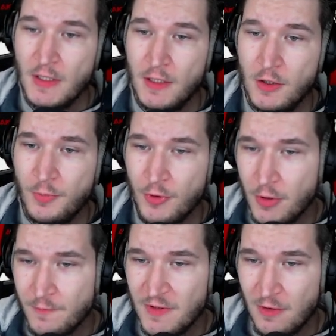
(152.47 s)
The new
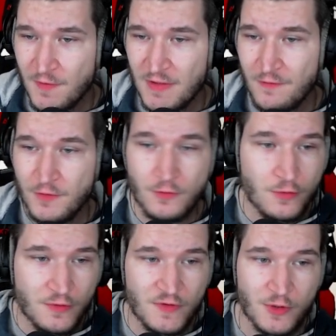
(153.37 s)
program will also have new
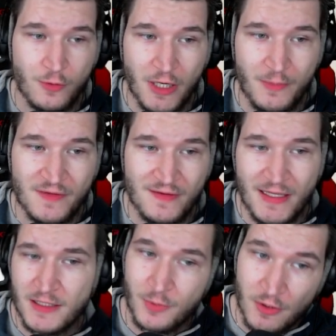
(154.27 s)
rules and requirements.
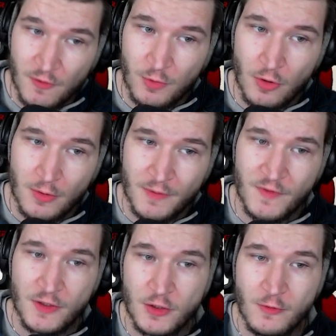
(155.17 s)
Like the previous program,
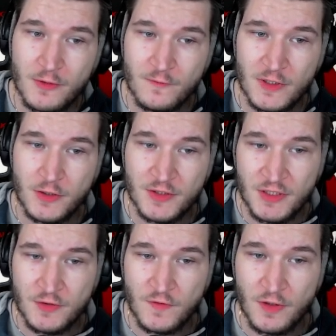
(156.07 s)
the new one will
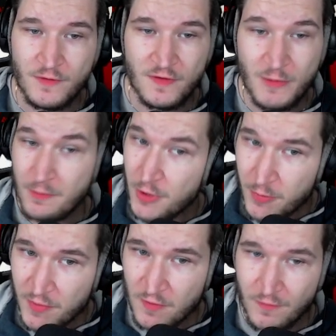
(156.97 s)
continue to serve its main
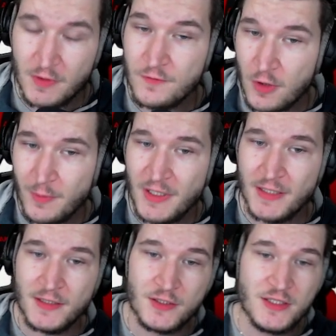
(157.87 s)
purpose of informing
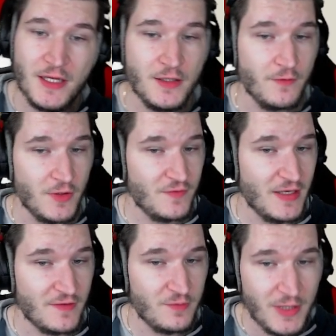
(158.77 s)
and entertaining the World of
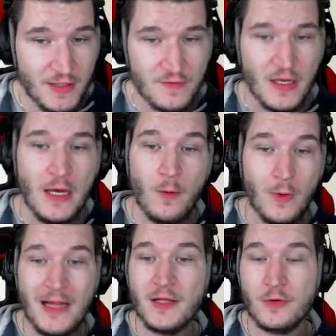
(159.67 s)
Tanks players
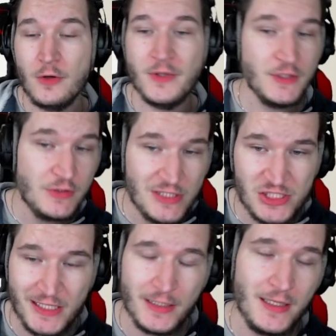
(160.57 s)
while growing your
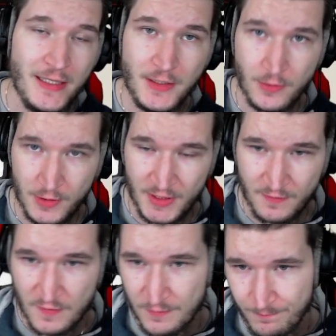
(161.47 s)
channel and
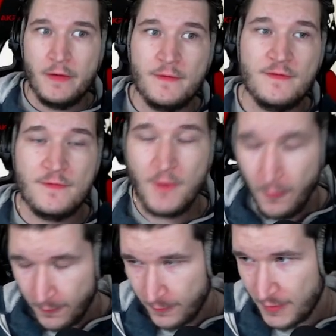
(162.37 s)
audience.
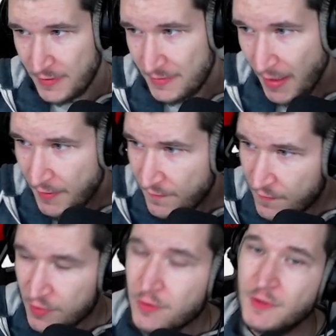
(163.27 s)
So, that is
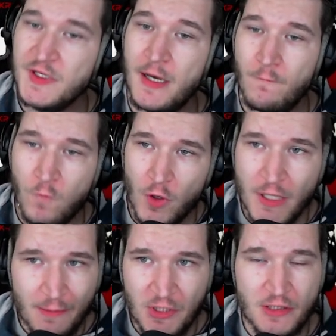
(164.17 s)
true, yeah.
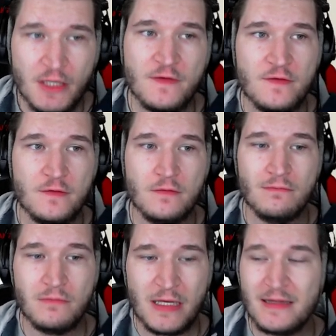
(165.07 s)
Wargaming does,
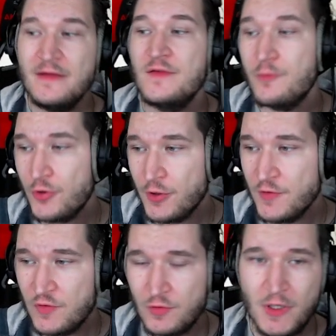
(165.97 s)
at least in
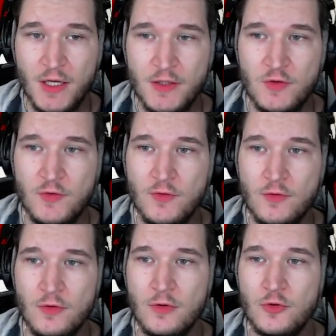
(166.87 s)
Brawls, try
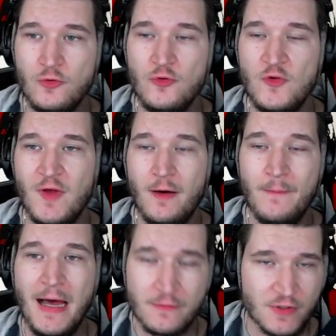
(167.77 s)
to do
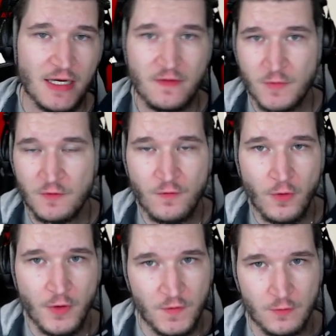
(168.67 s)
some advertisement
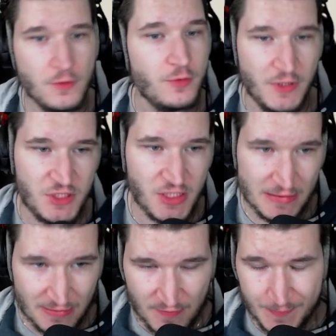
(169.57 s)
for your Twitch
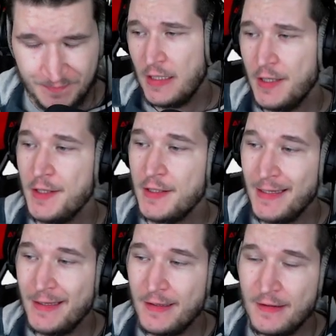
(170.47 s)
channels. That
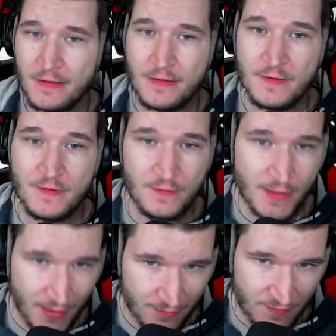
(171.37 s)
is the
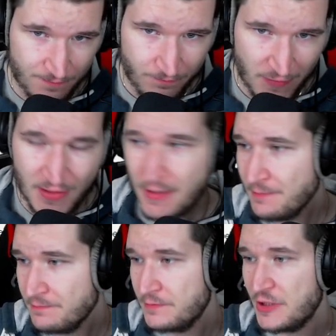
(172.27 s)
case. And
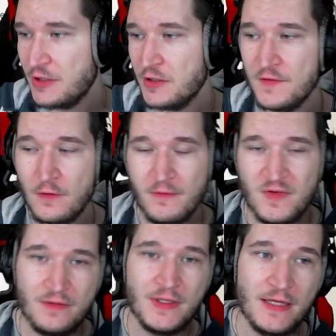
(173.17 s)
again, because
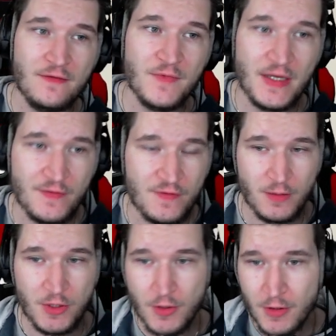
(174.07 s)
obviously we get some tanks a
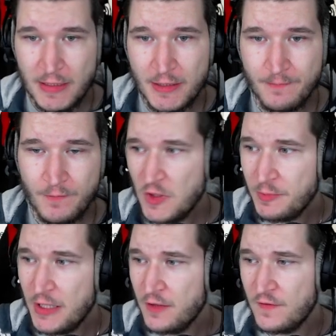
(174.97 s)
little bit earlier.
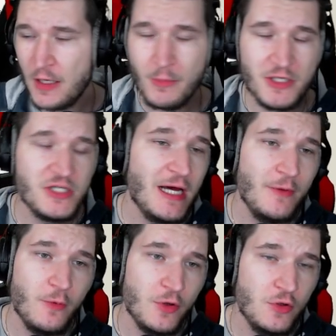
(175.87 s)
Depends how much time
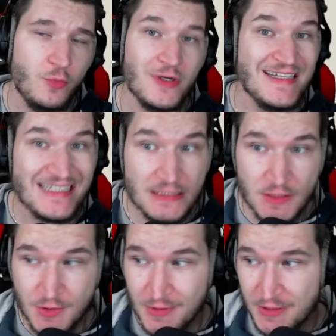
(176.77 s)
you want to put
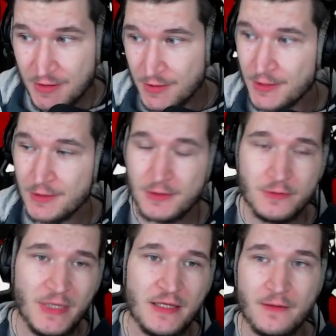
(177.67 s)
into it, you know, to
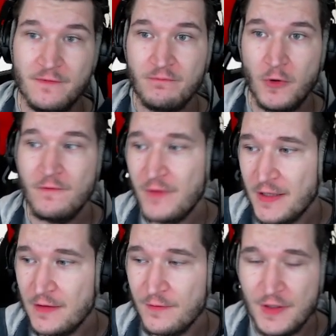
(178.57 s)
make them more
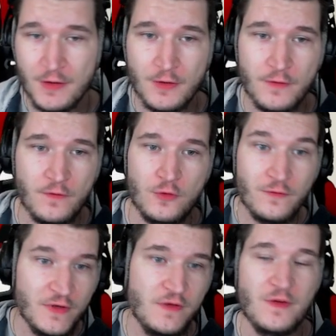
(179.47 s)
fun, the videos, or
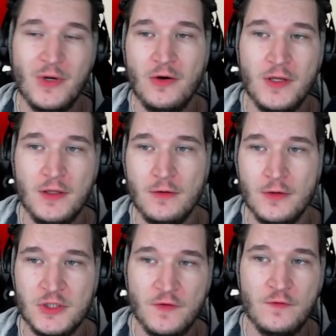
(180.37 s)
videos about it,
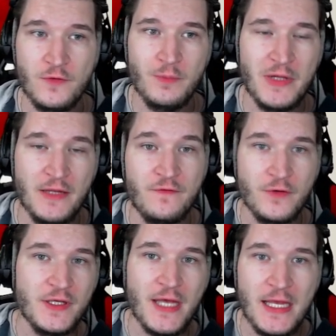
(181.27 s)
or just play
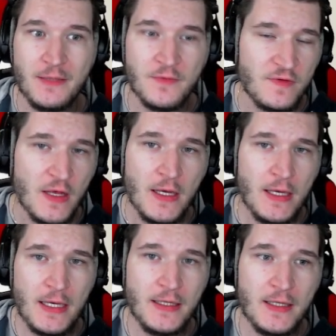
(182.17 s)
free games
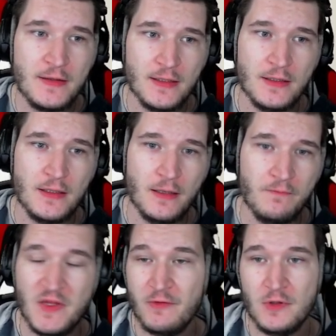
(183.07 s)
in it, and
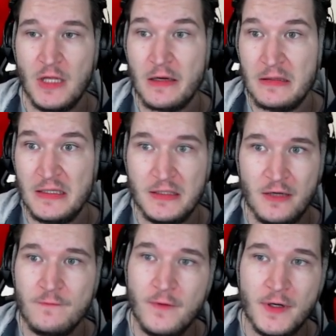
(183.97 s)
they were luckily
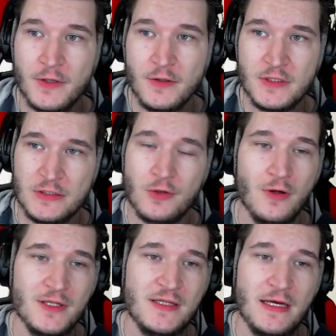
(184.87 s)
enough very good, and you
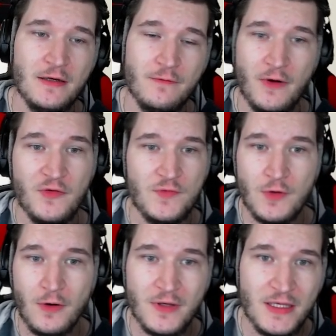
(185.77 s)
call a tank very
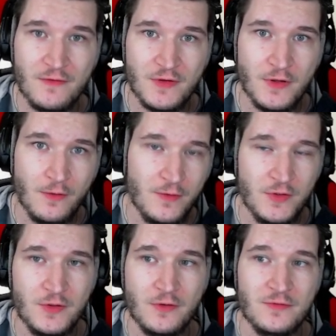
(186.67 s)
strong, even though
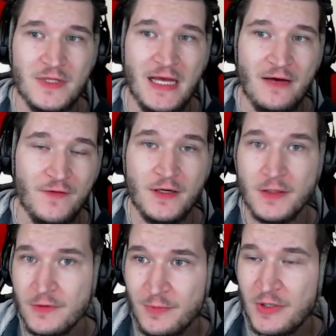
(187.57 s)
you don't really have a
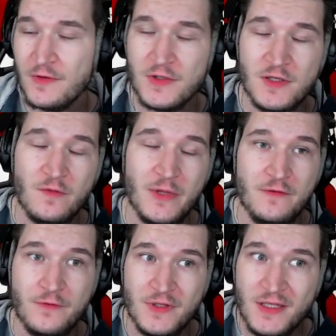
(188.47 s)
clue, because it just played
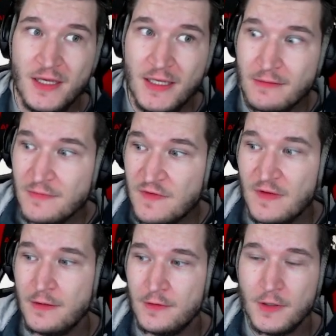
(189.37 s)
free games.
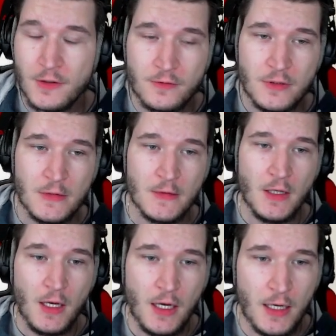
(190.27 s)
I don't know
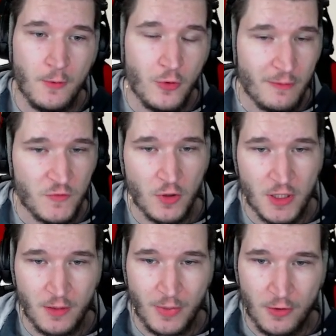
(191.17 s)
who I'm
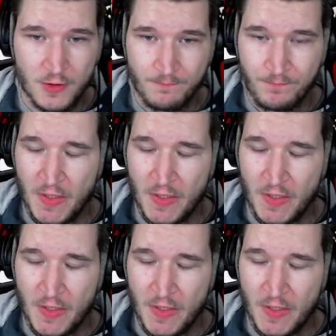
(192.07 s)
talking about.